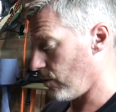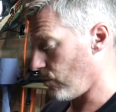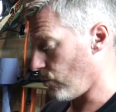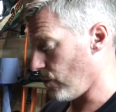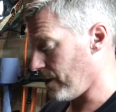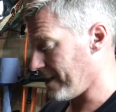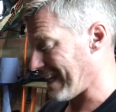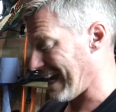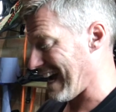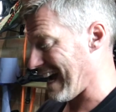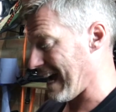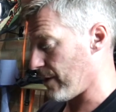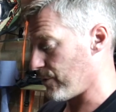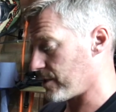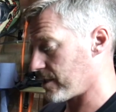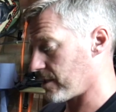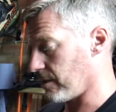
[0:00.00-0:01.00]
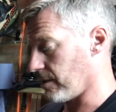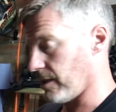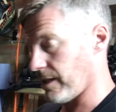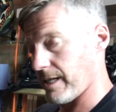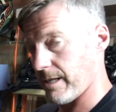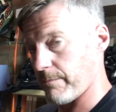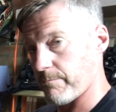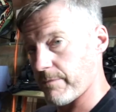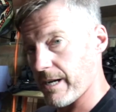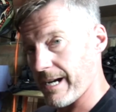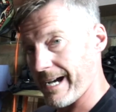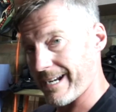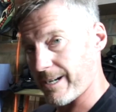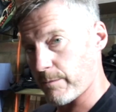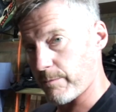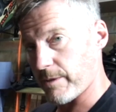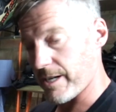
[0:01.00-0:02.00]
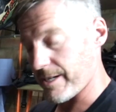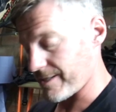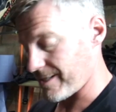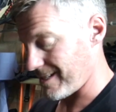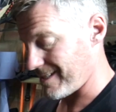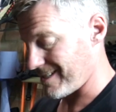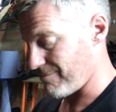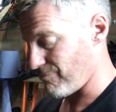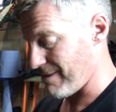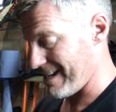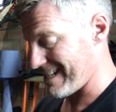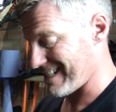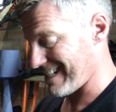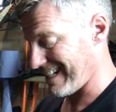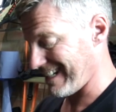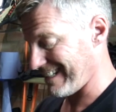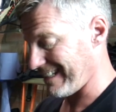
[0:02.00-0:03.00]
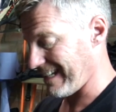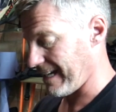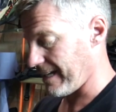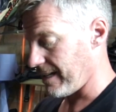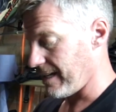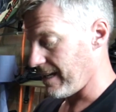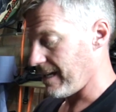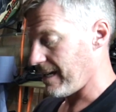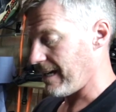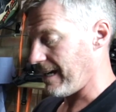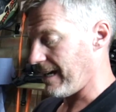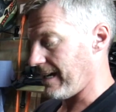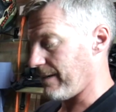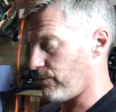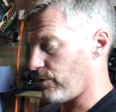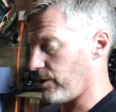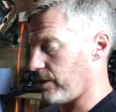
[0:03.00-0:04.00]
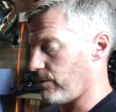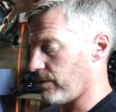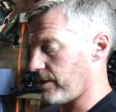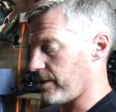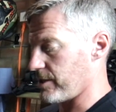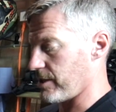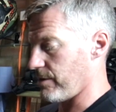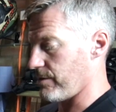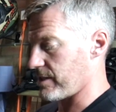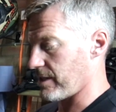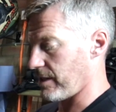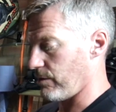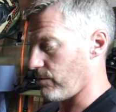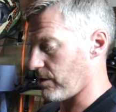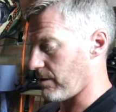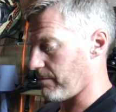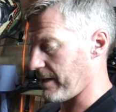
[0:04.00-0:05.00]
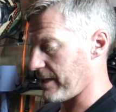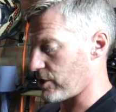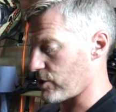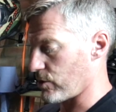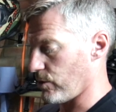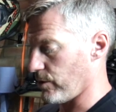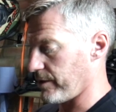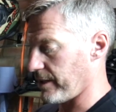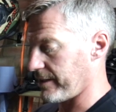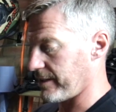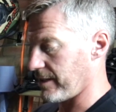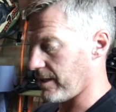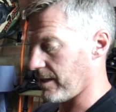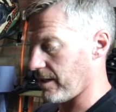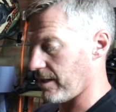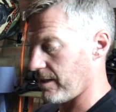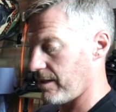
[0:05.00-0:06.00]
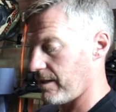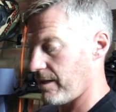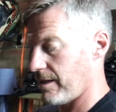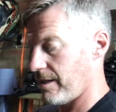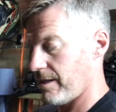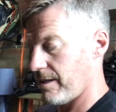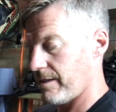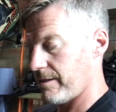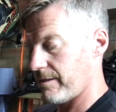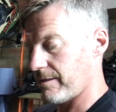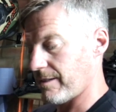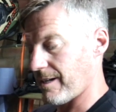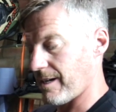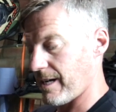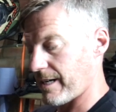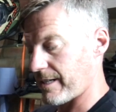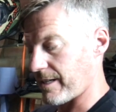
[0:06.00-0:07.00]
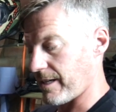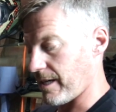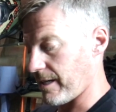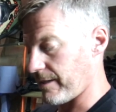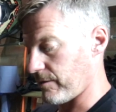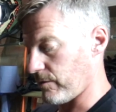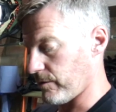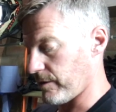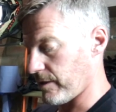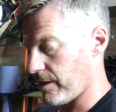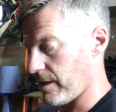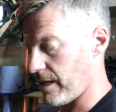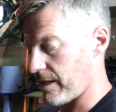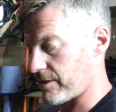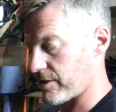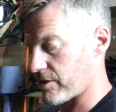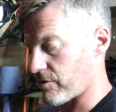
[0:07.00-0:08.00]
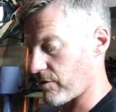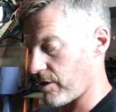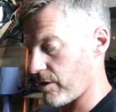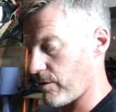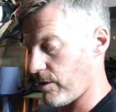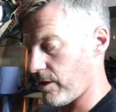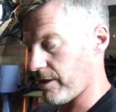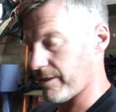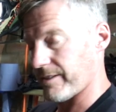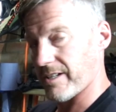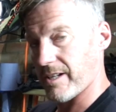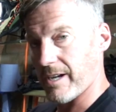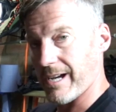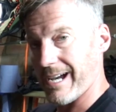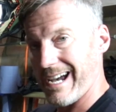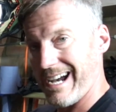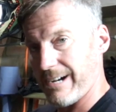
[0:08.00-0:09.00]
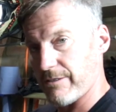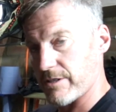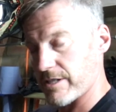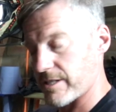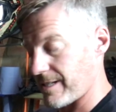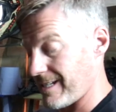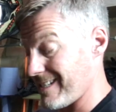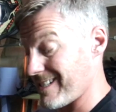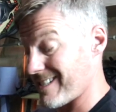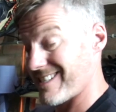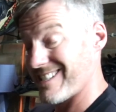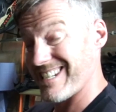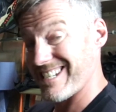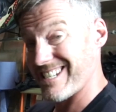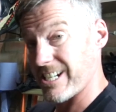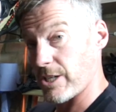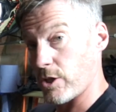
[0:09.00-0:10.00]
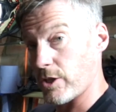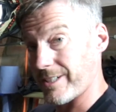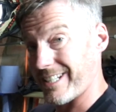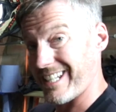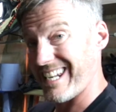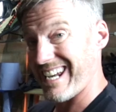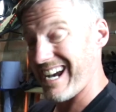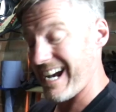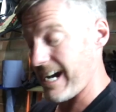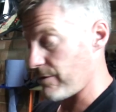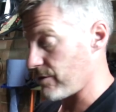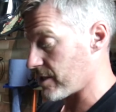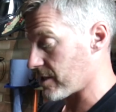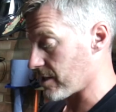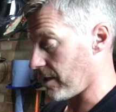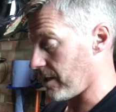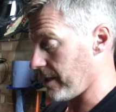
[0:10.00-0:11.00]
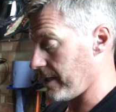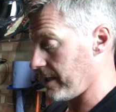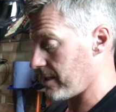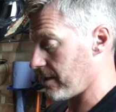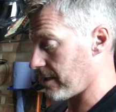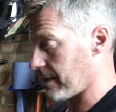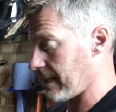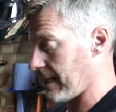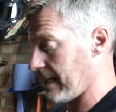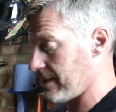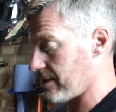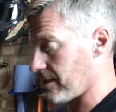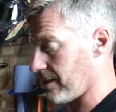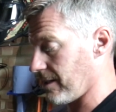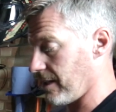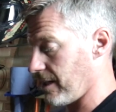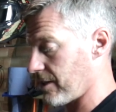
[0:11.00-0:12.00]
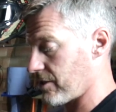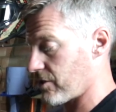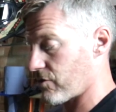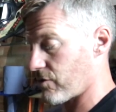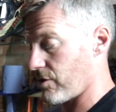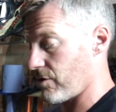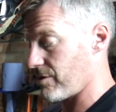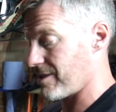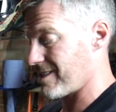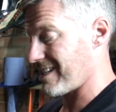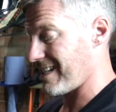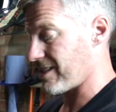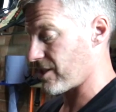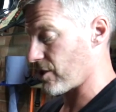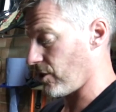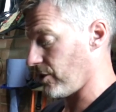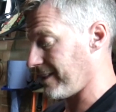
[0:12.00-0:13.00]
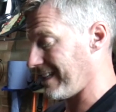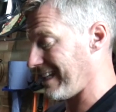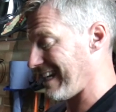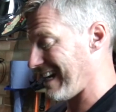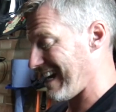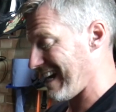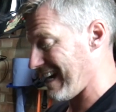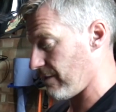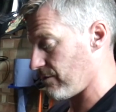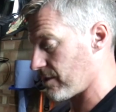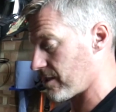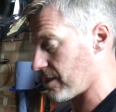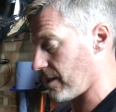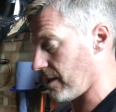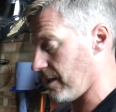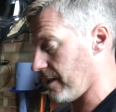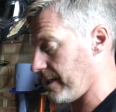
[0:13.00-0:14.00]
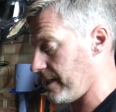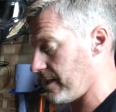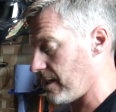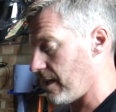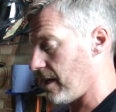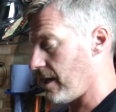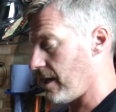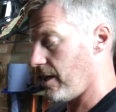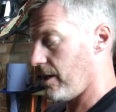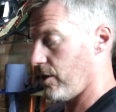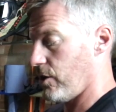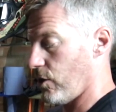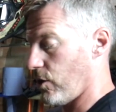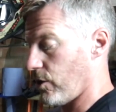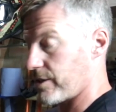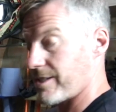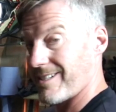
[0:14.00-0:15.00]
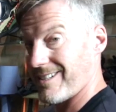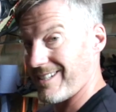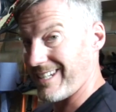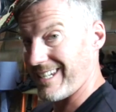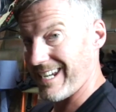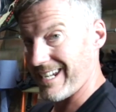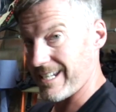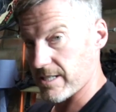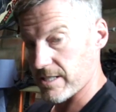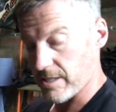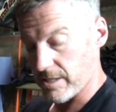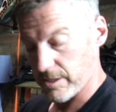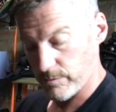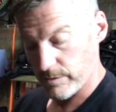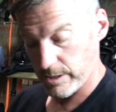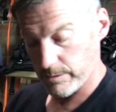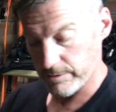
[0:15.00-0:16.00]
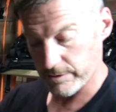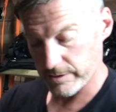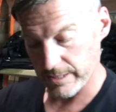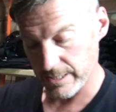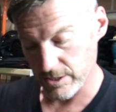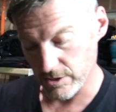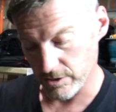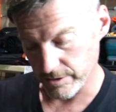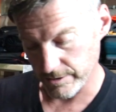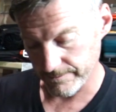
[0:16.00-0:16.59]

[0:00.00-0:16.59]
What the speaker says: without the handlebars resting in there. And what you want to do is that you want to make sure that the lug nut or the lug screw on the outs is sitting on the outside. Okay, so the lug screw sits on the outside, not the inside when you put these on.